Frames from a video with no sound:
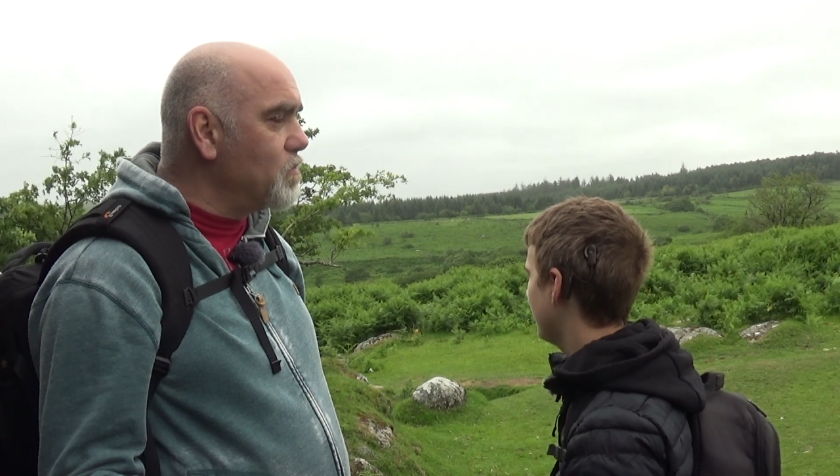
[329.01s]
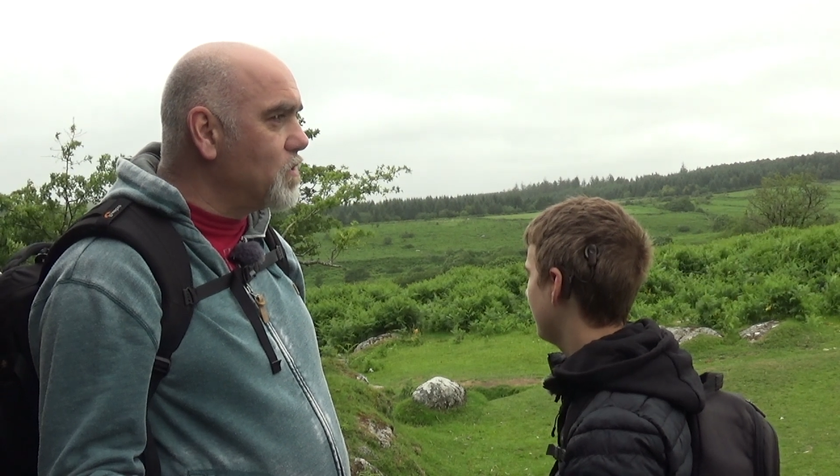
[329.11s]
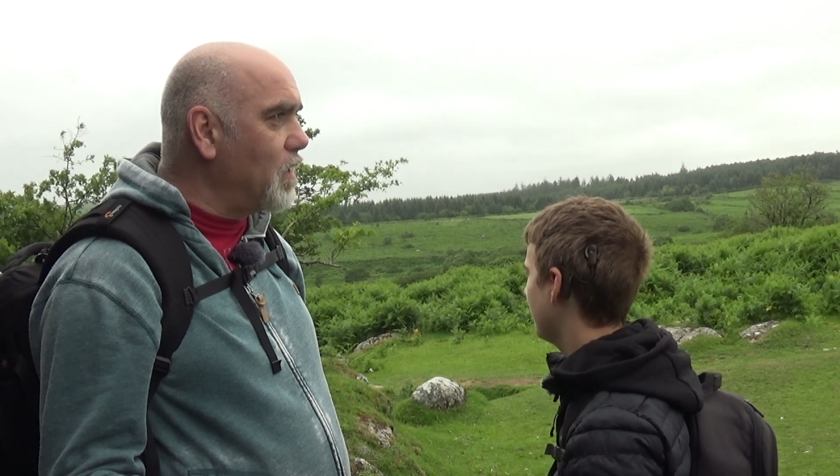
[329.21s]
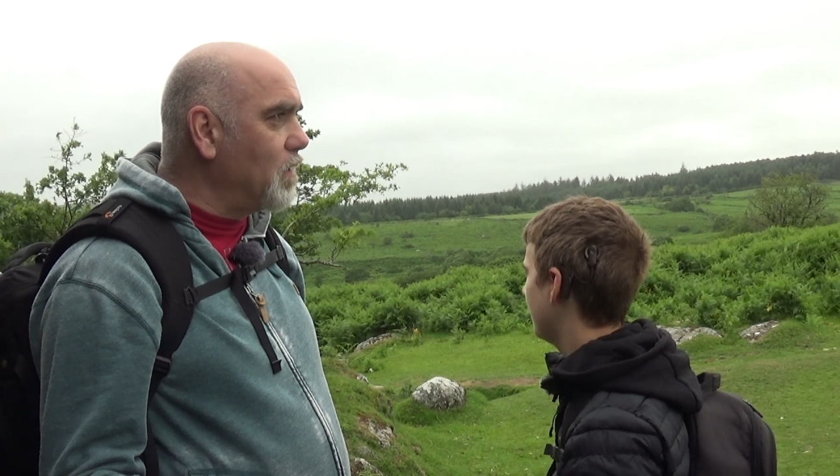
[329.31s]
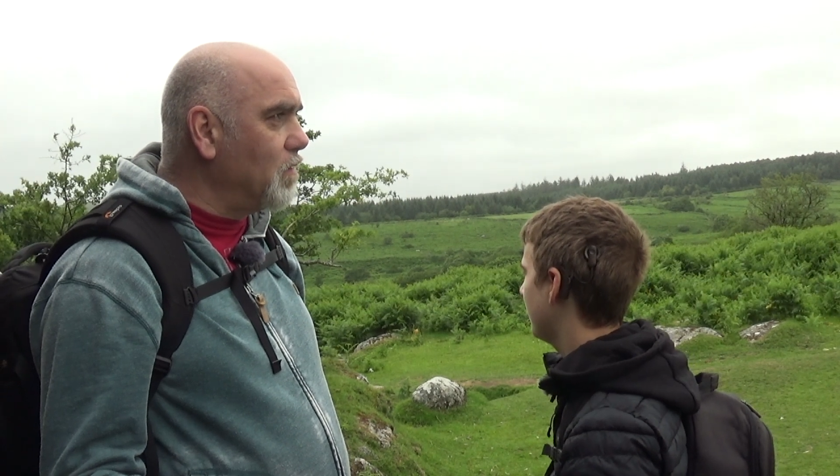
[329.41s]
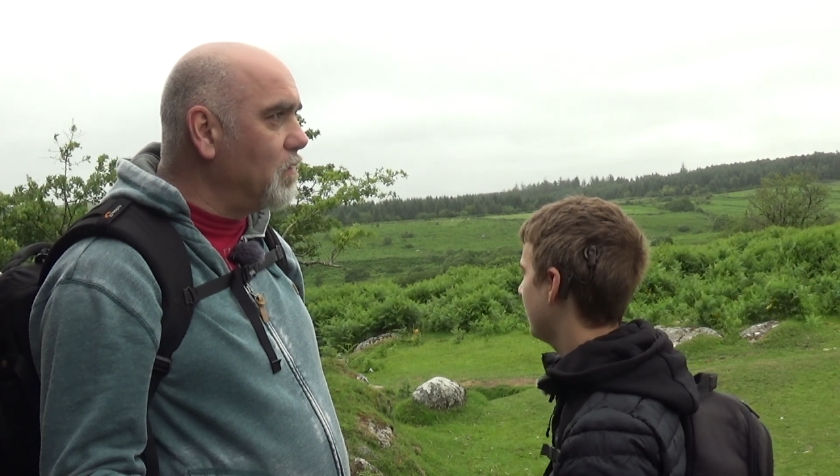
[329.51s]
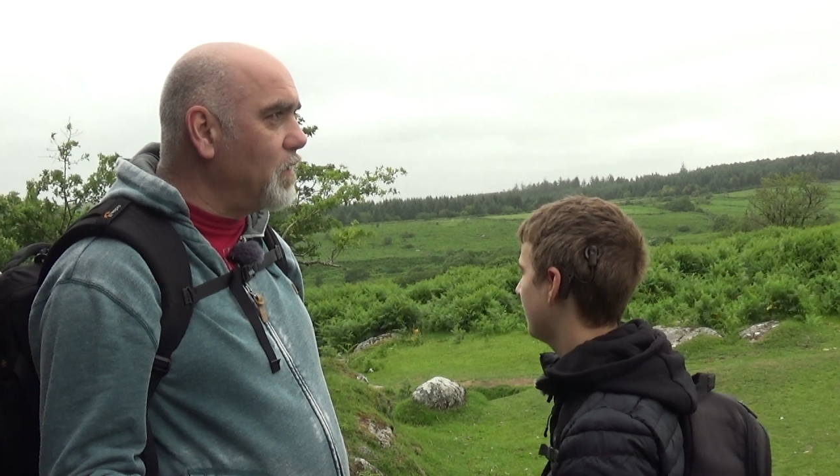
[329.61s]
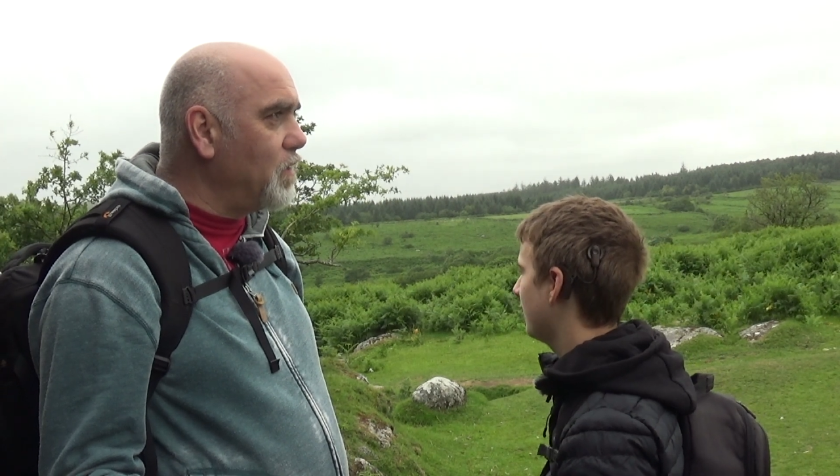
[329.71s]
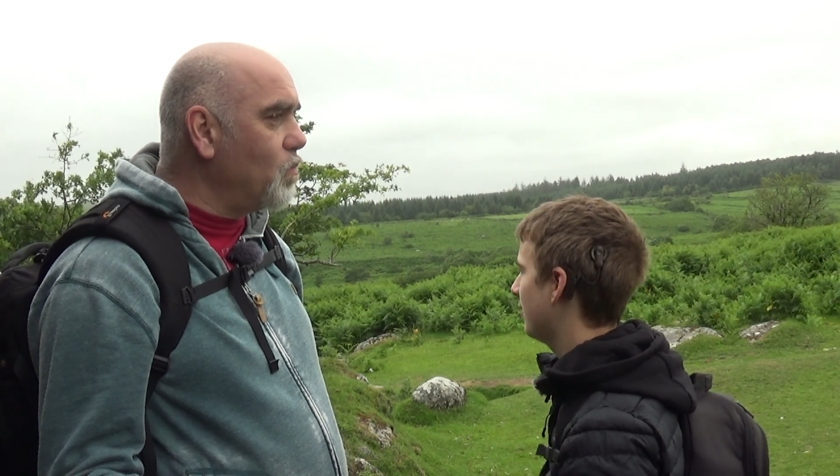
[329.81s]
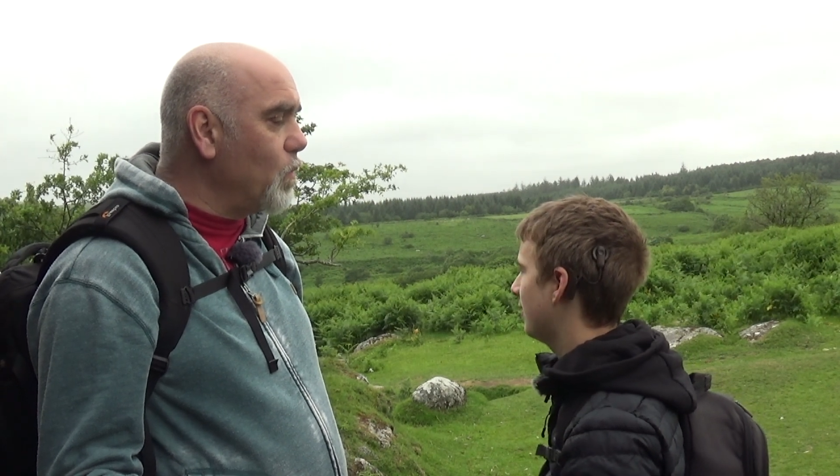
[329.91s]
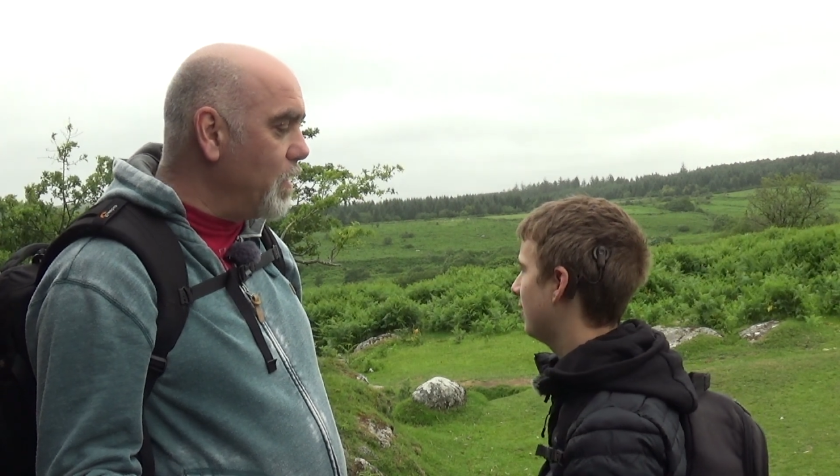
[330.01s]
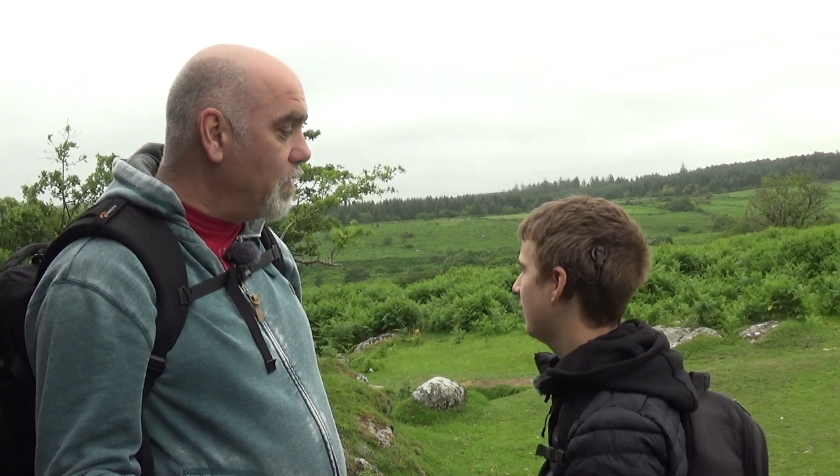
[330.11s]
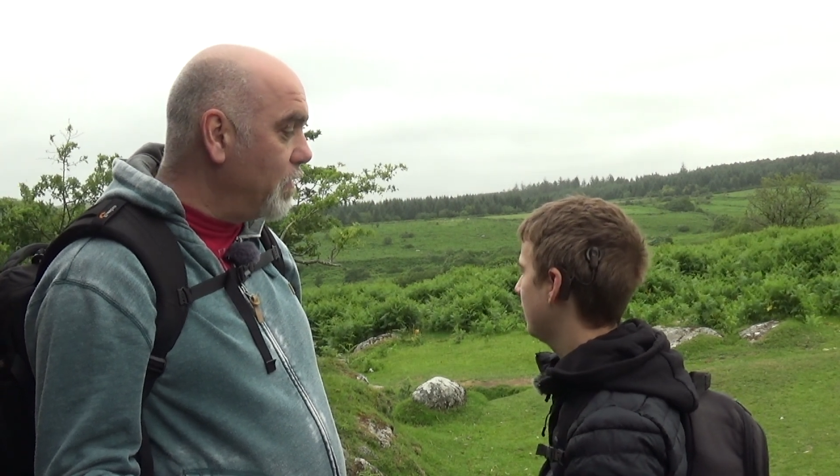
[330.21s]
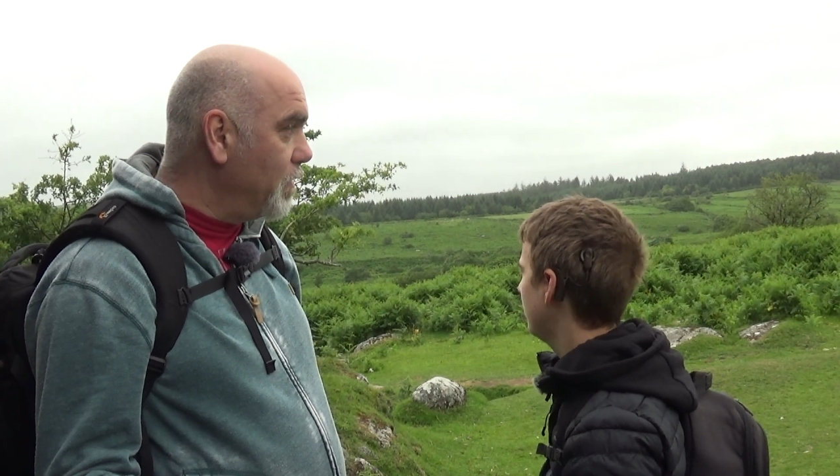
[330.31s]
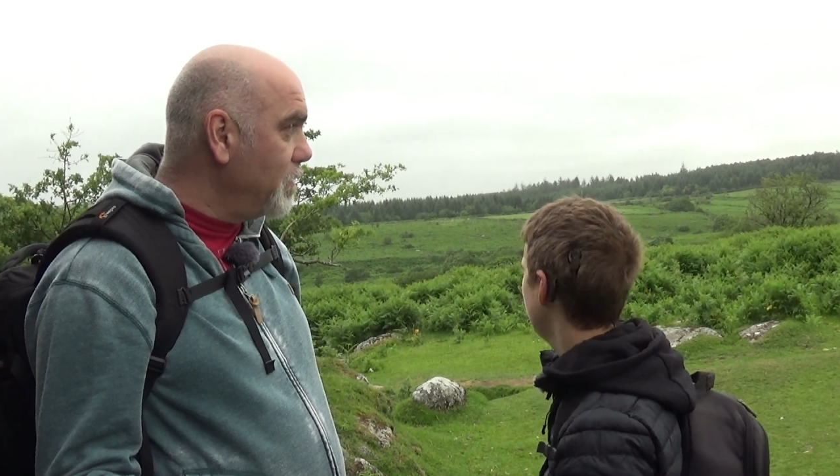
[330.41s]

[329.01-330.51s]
Circle in this wind.